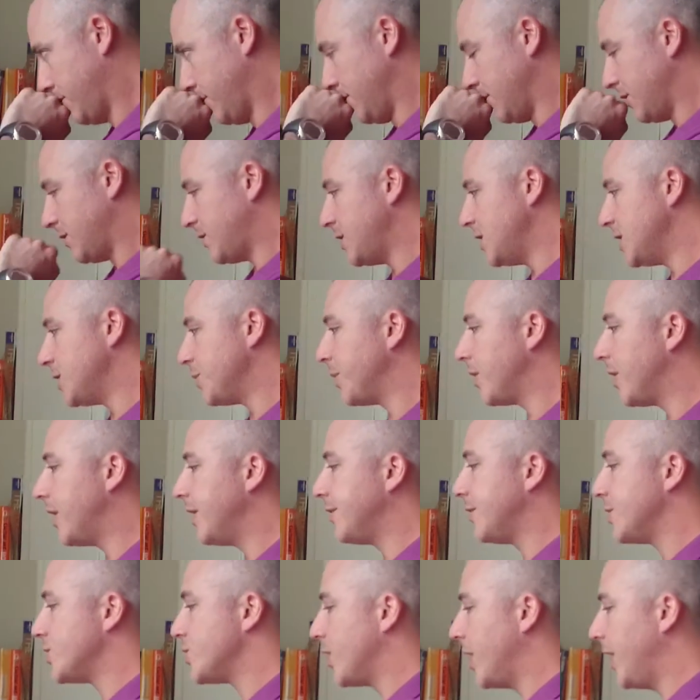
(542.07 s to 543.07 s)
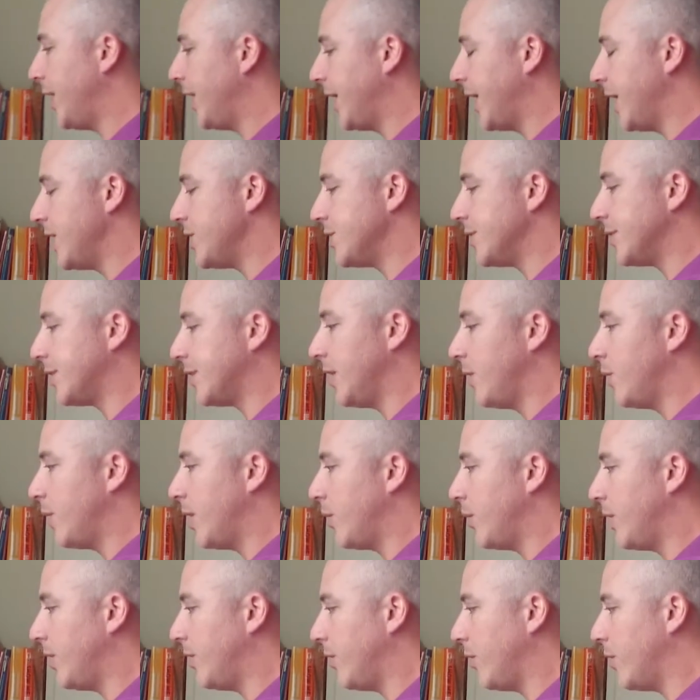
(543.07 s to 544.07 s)
TWI is a training agency where
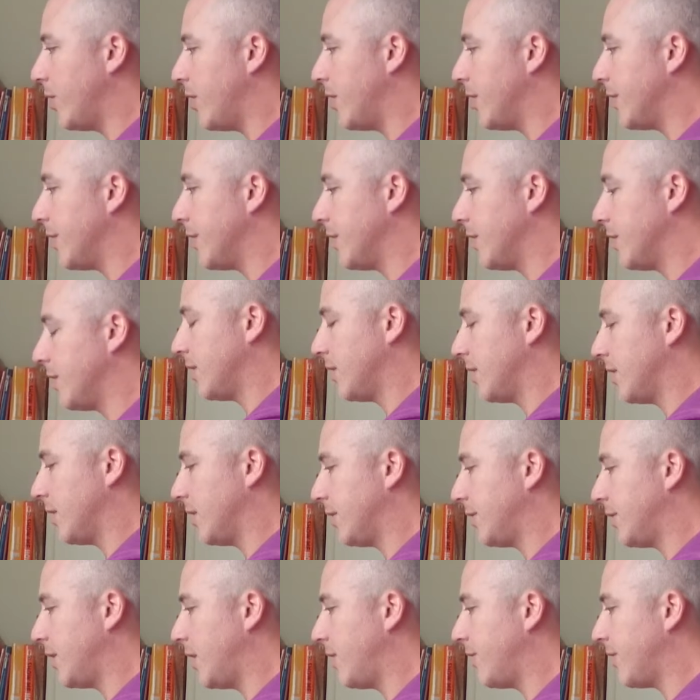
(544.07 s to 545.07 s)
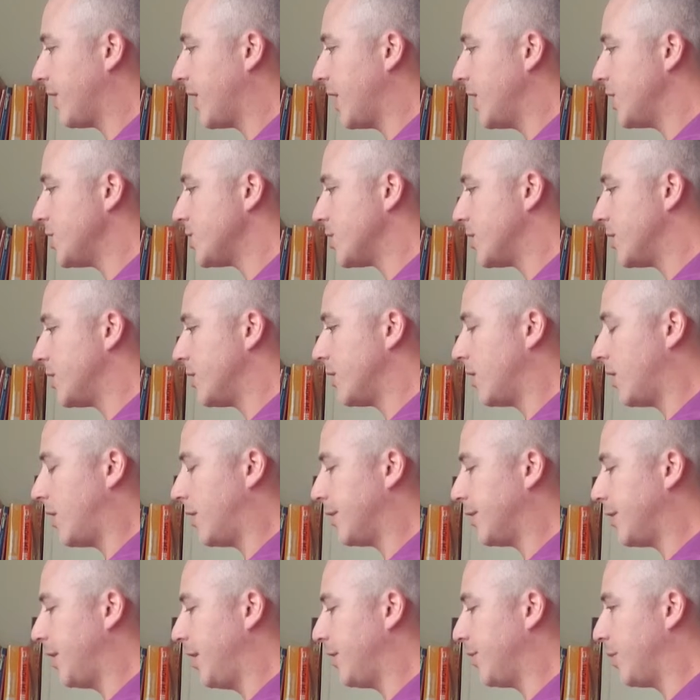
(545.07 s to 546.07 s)
we do our certification, our
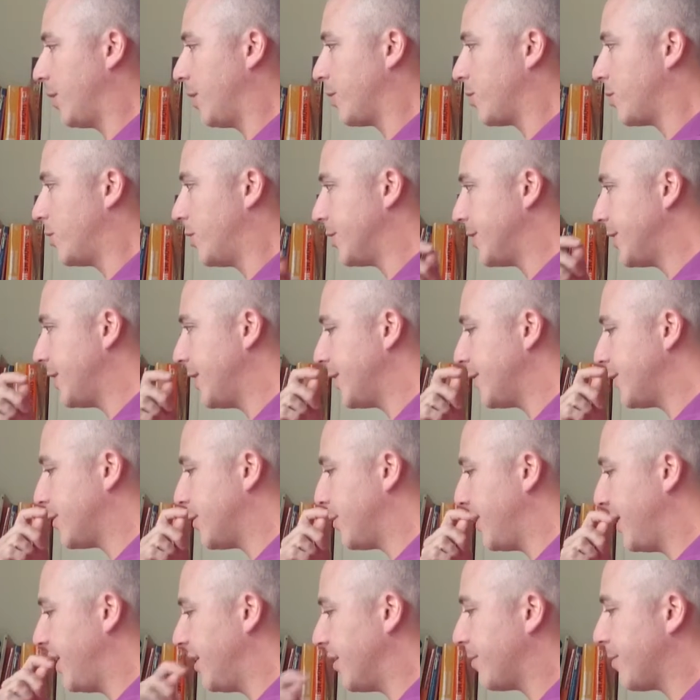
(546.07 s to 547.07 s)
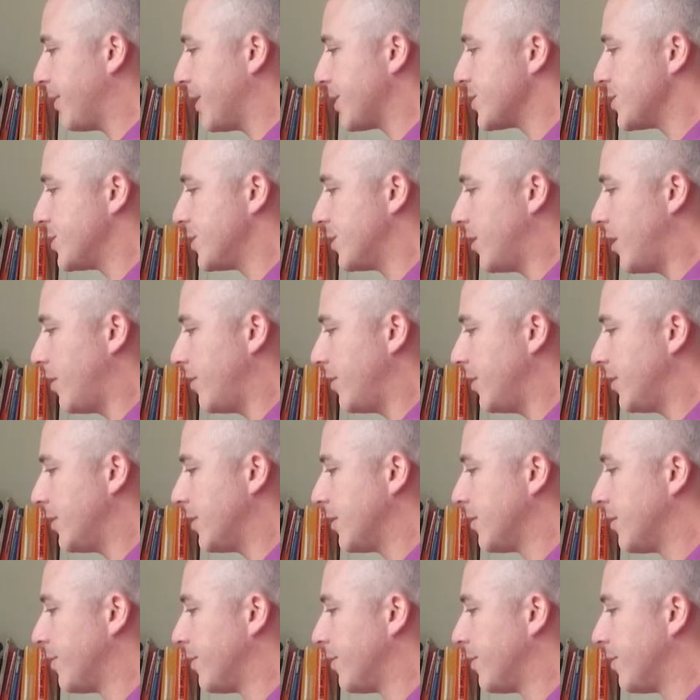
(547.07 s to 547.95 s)
CSWIP courses to be inspection divers.